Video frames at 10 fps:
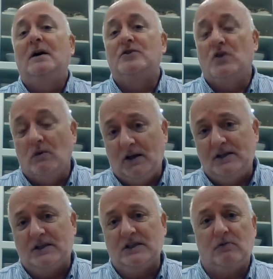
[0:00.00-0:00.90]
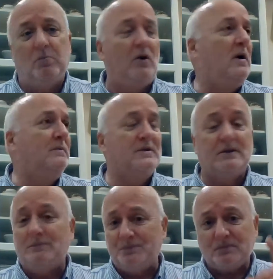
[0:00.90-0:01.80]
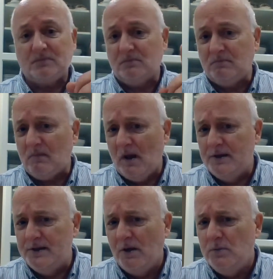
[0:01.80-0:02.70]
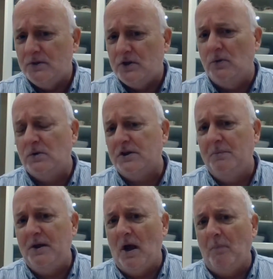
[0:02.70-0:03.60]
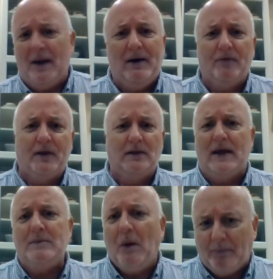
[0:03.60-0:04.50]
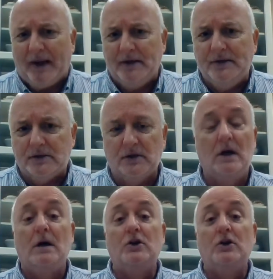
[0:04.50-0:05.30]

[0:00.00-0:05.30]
And John Cleese's reply was, don't talk to me about the labour pains,